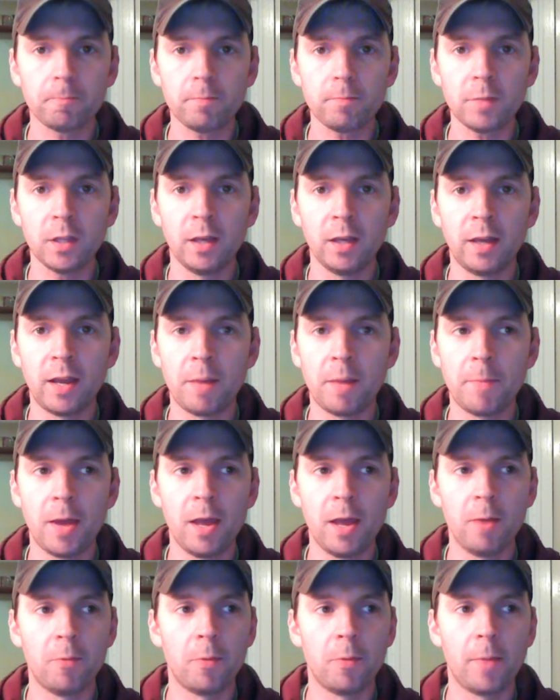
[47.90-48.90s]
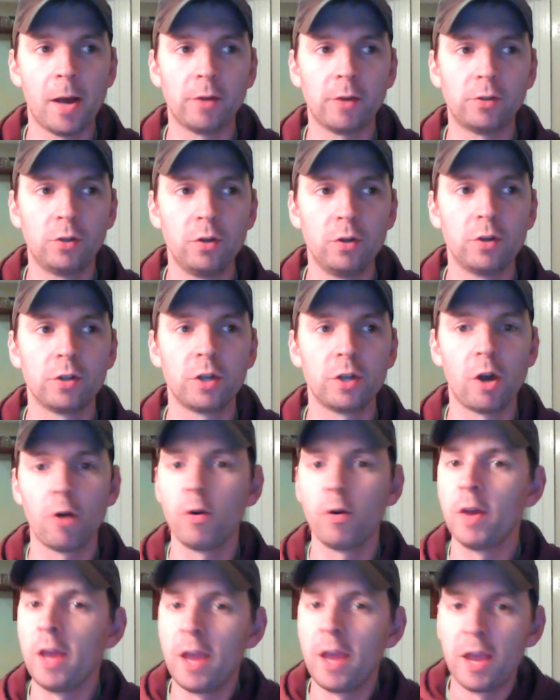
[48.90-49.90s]
and I met him about 2 years ago.
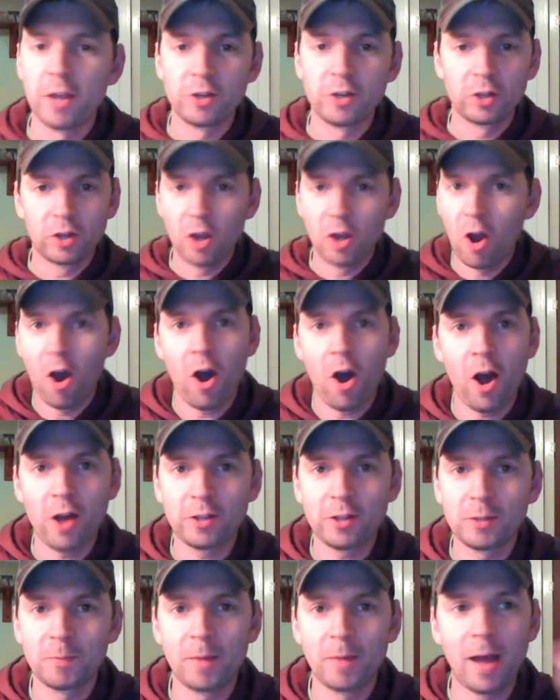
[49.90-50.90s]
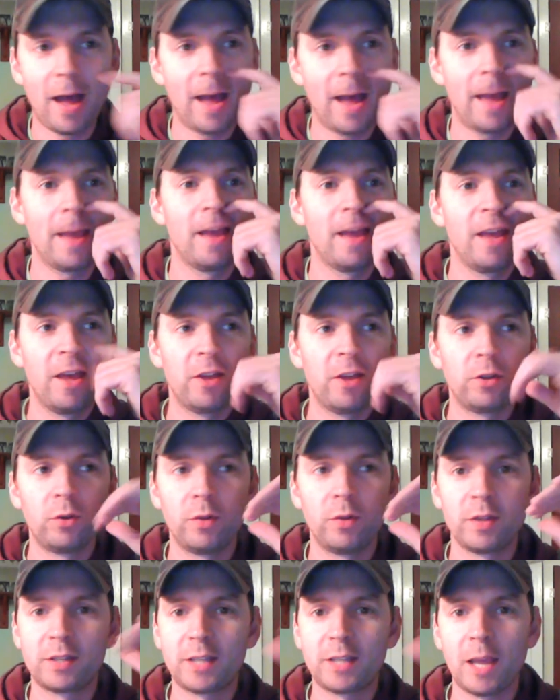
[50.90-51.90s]
He's an awesome guy,
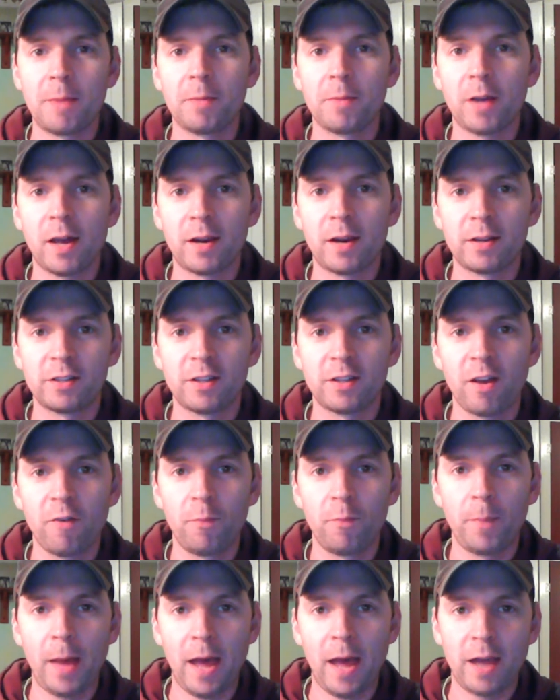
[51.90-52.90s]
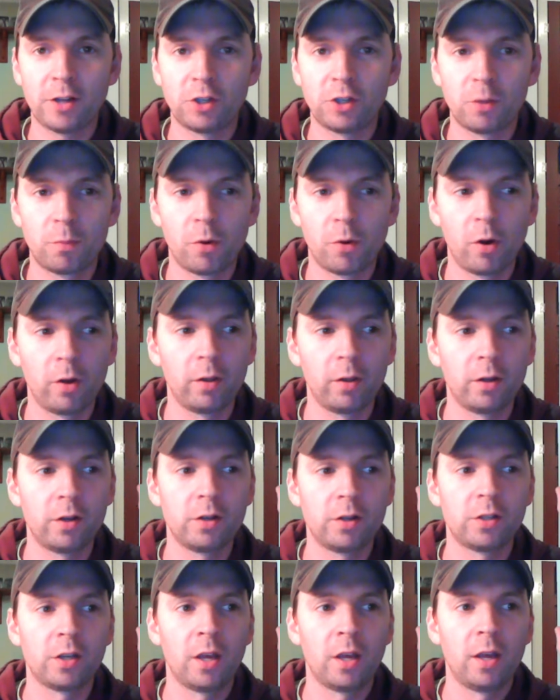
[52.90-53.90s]
doing the same kind of stuff, pasture
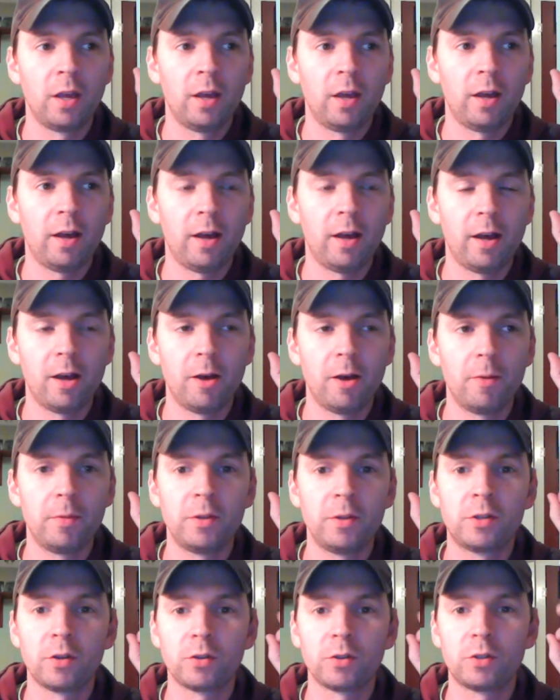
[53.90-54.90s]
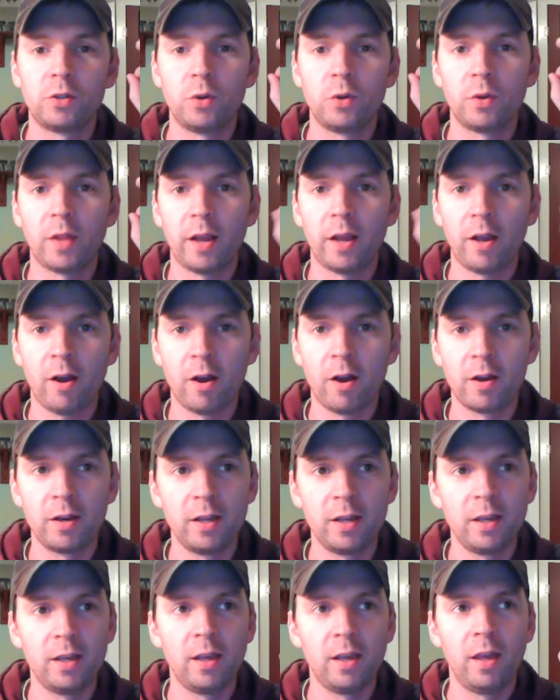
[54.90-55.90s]
broilers. He's also doing like
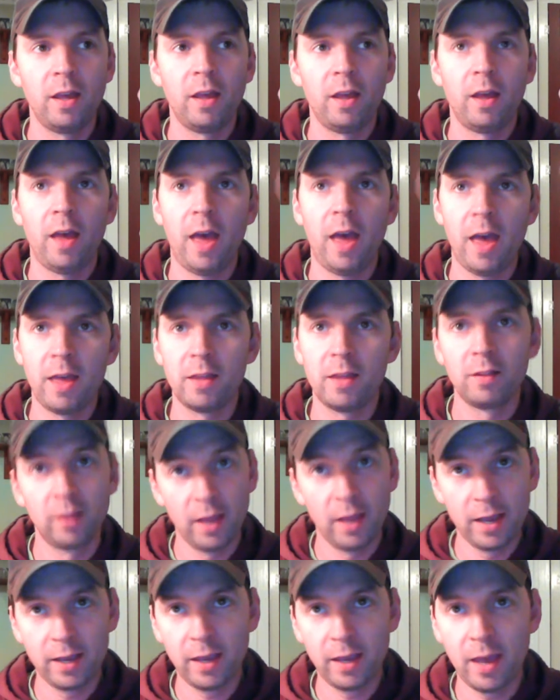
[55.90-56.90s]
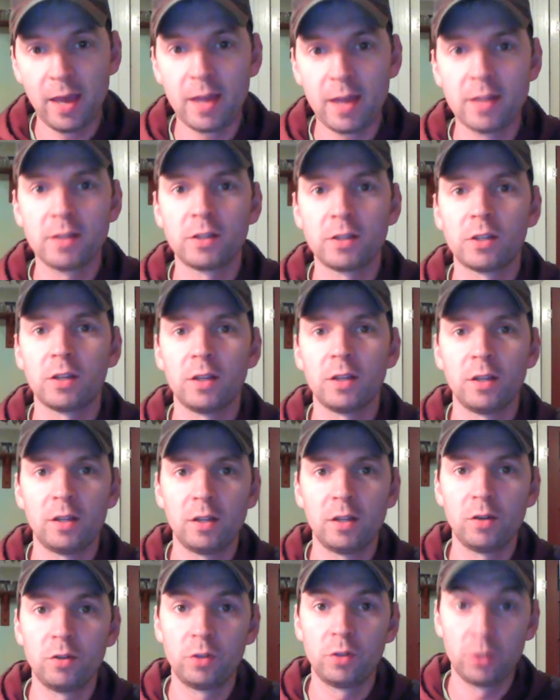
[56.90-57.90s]
honey, laying hens.
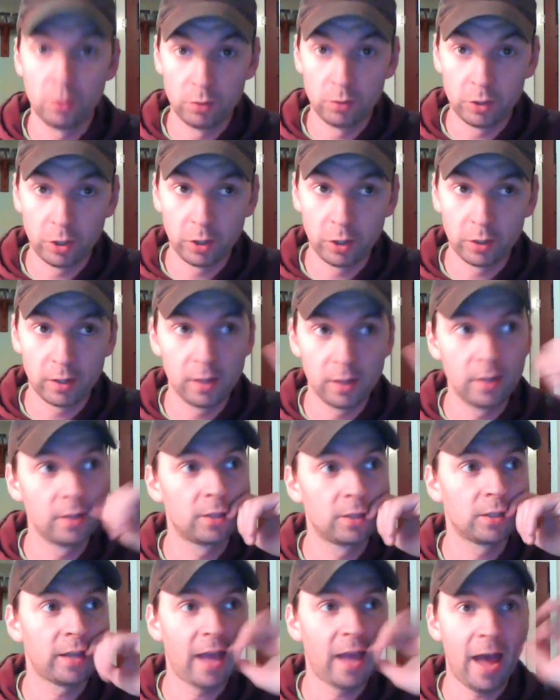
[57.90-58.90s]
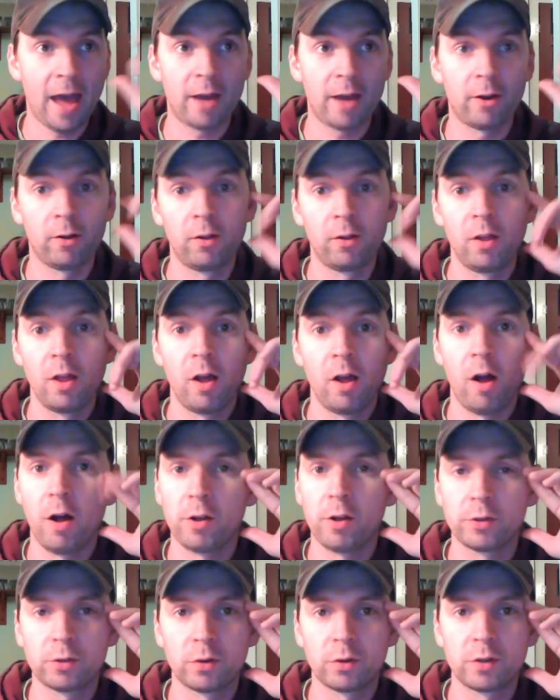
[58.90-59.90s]
They do turkeys, cattle,
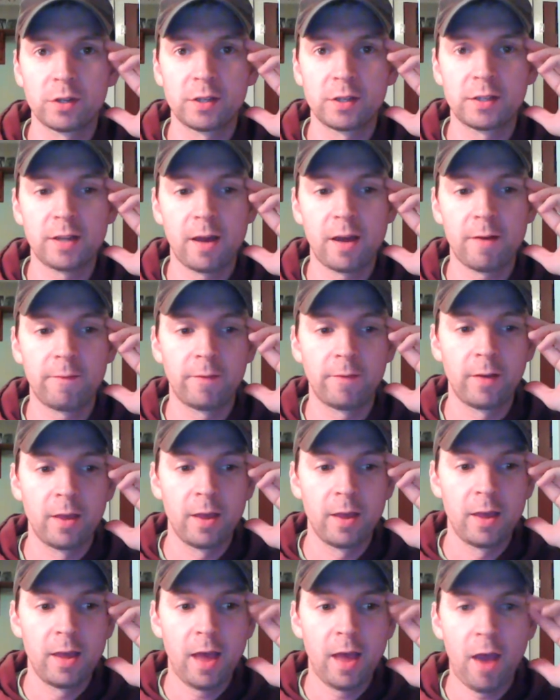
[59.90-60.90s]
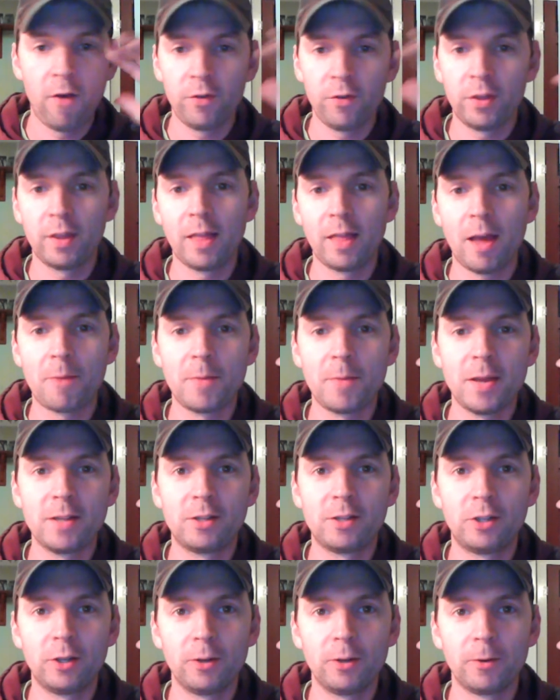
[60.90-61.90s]
all sorts of stuff. Everything that I'm
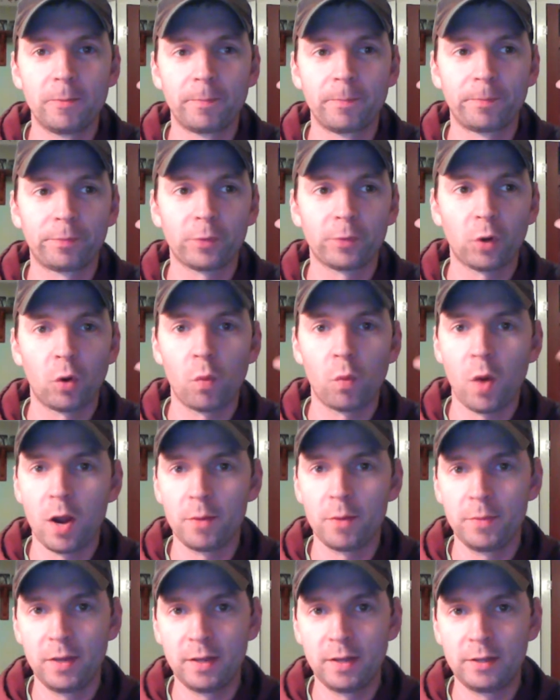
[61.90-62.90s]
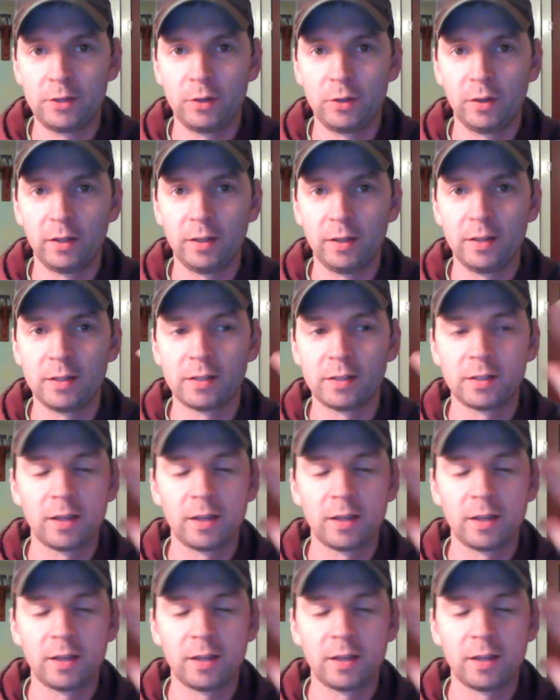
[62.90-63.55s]
into, or want to be into at least.